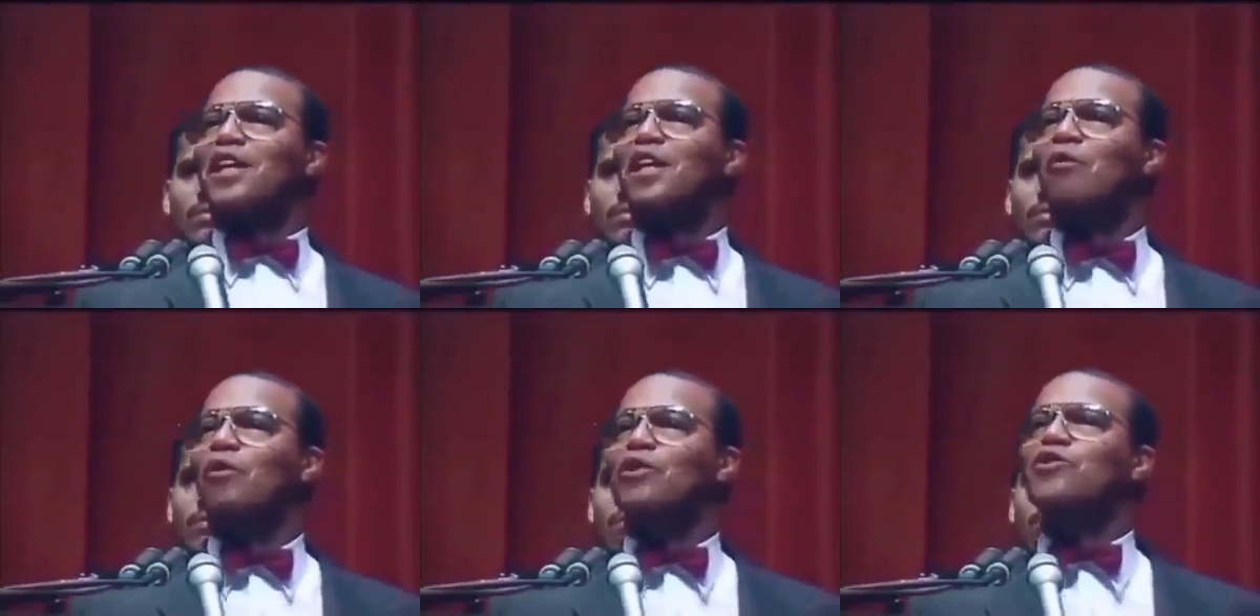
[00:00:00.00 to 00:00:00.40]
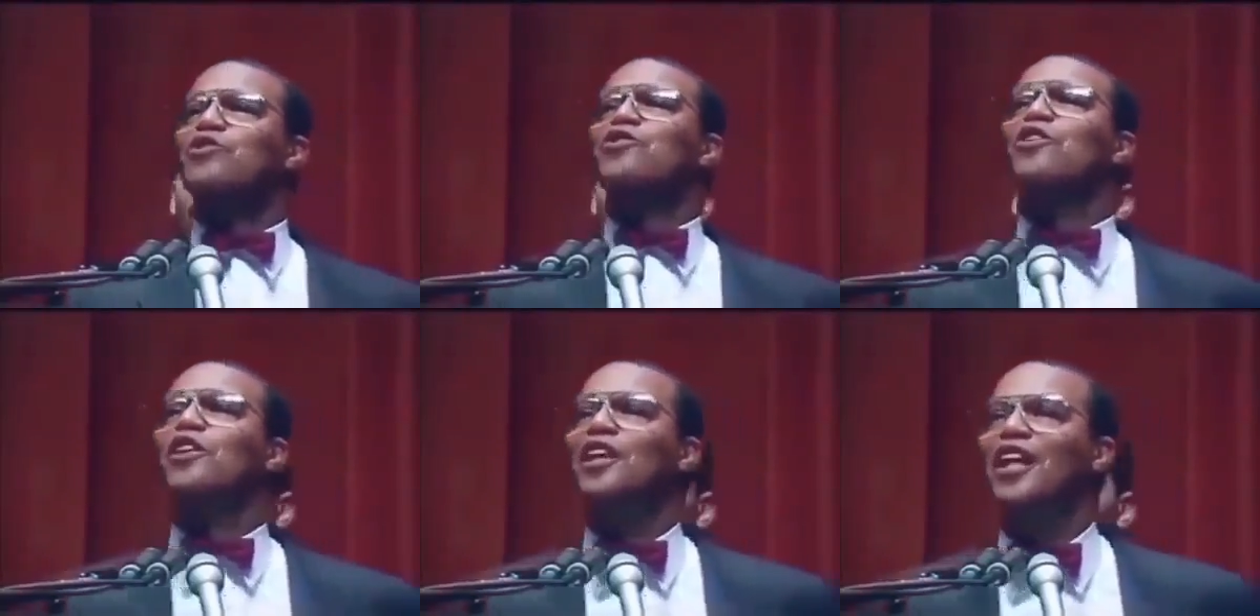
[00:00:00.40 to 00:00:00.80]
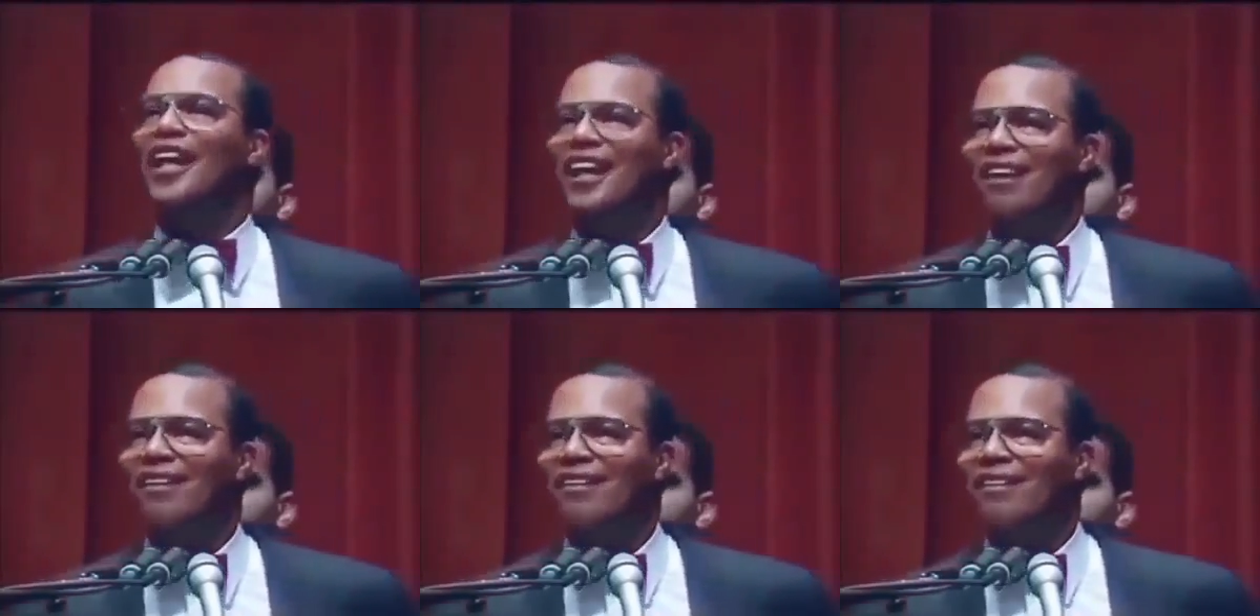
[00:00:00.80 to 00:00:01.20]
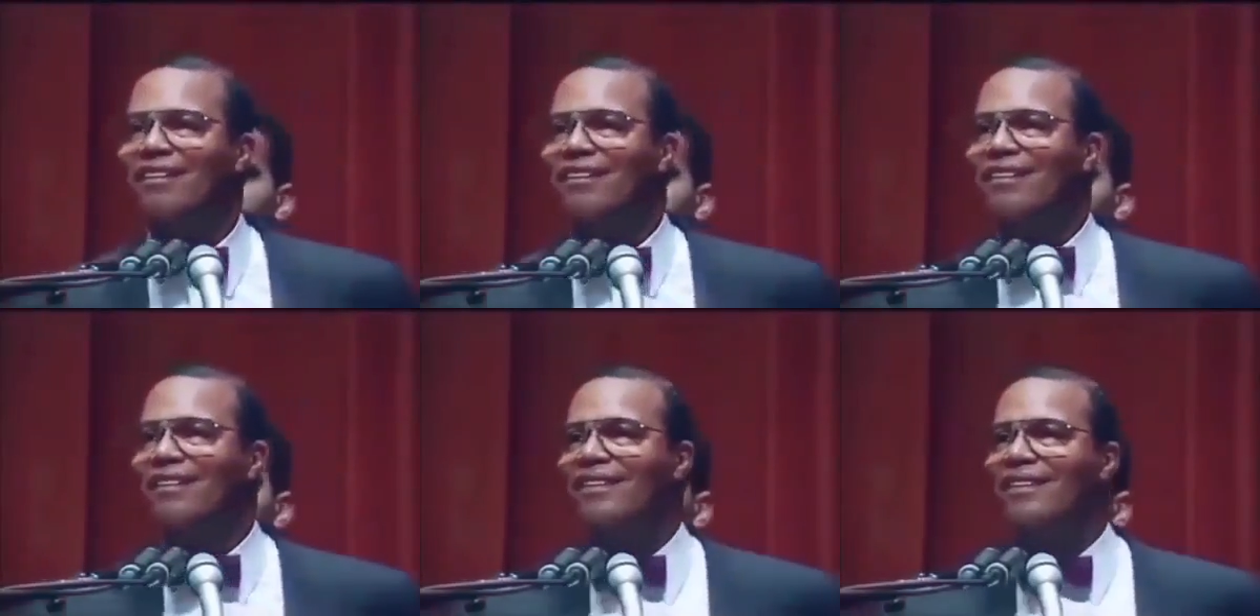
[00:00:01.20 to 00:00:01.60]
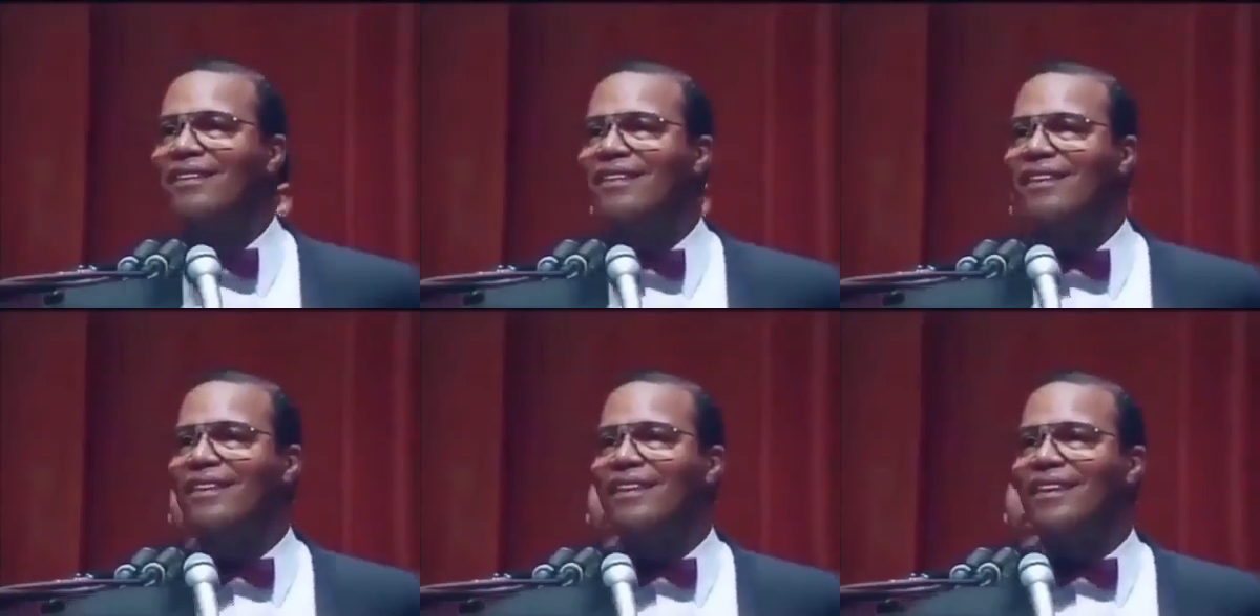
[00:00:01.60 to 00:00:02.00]
said he was Sunni.
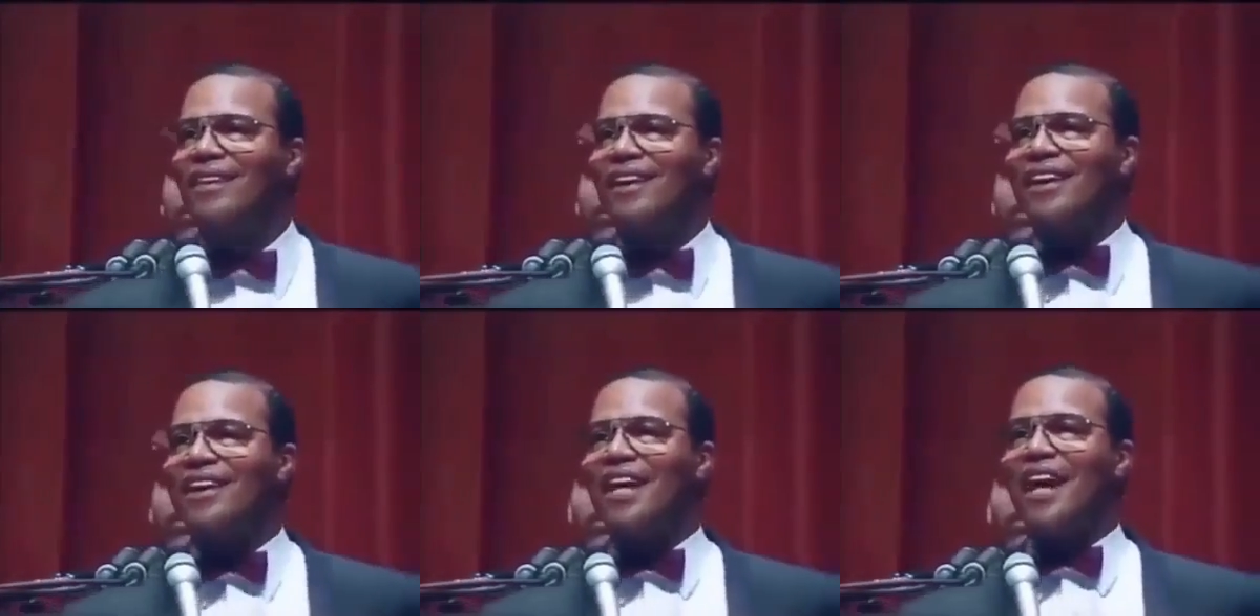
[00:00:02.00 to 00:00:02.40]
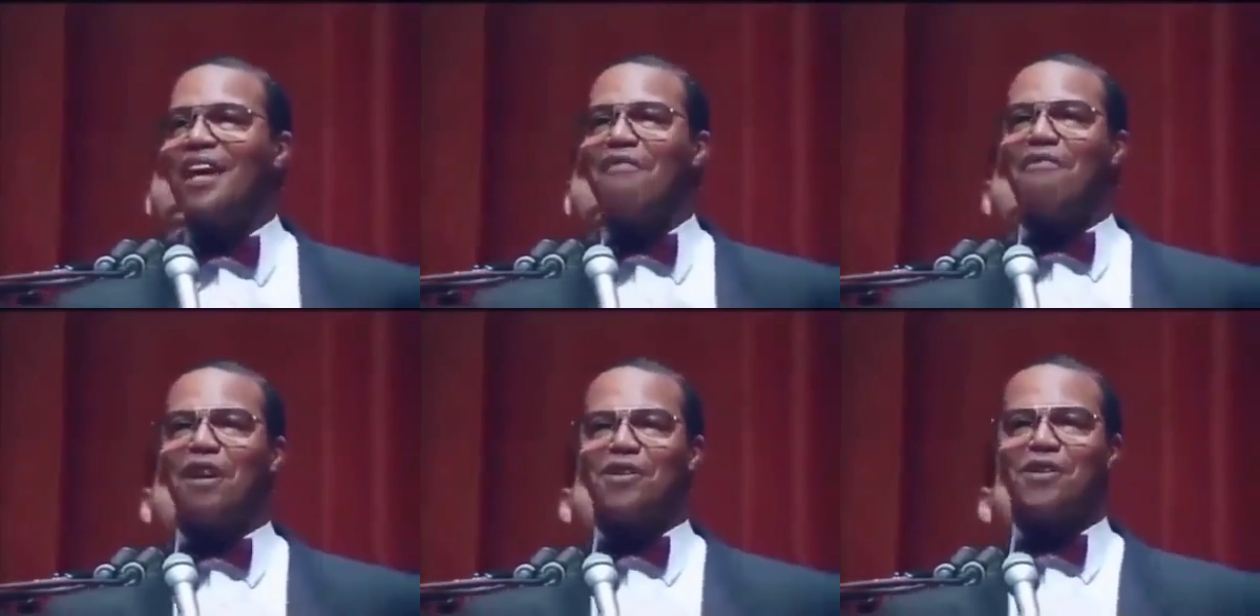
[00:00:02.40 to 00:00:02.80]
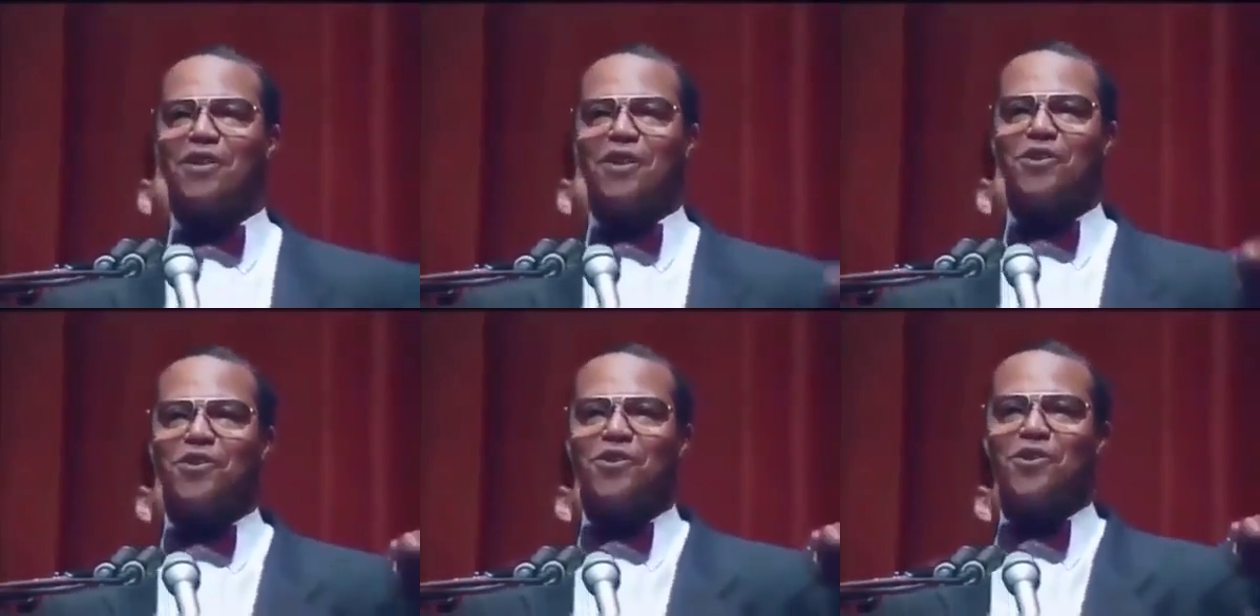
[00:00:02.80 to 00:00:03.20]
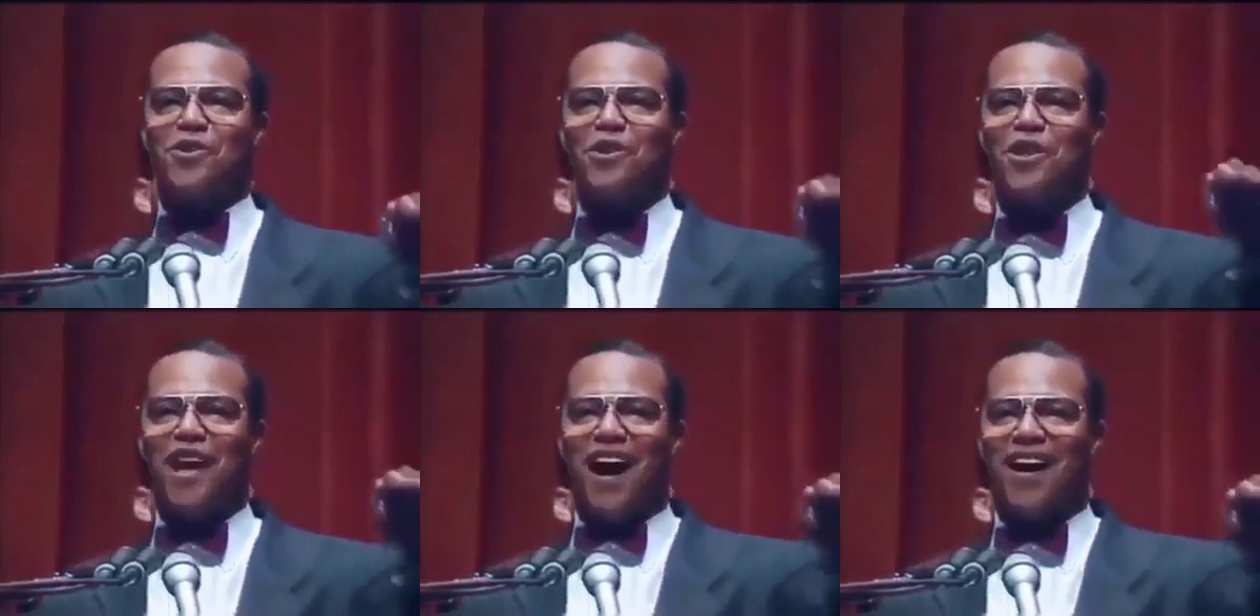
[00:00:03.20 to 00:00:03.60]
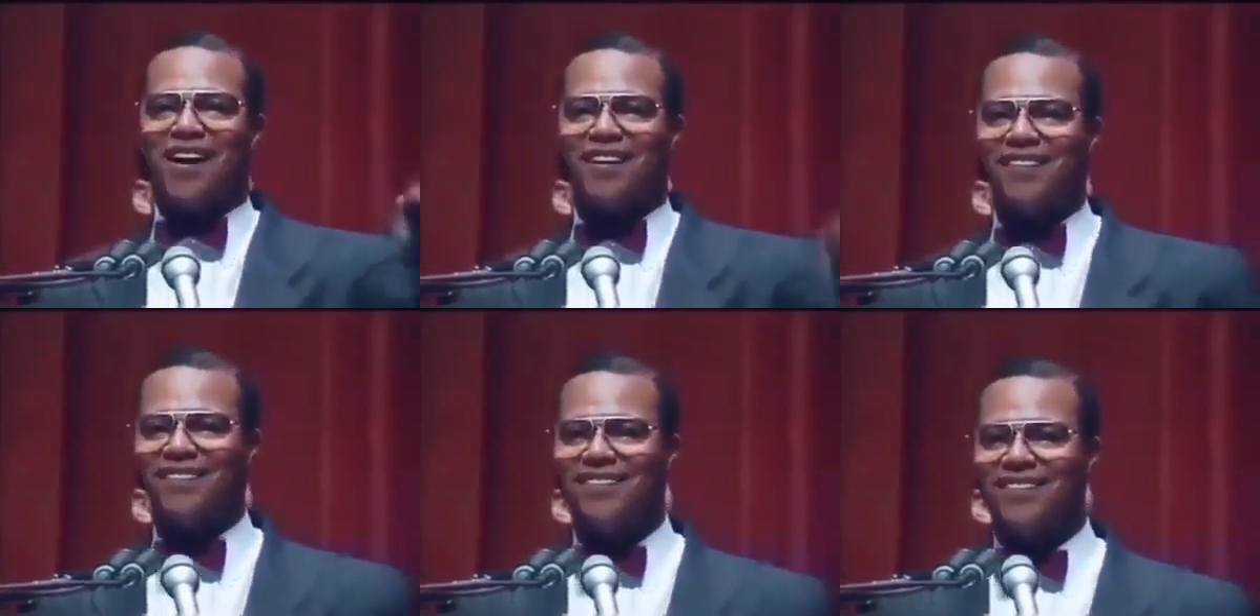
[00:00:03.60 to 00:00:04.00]
He gave us the
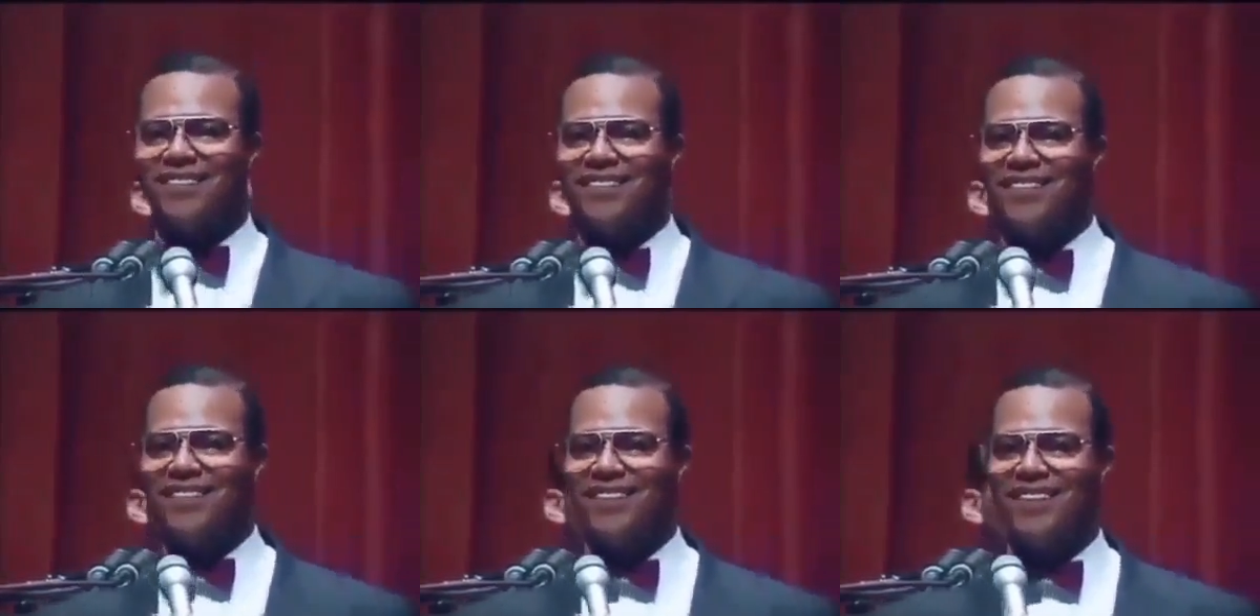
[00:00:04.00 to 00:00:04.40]
Sunnah.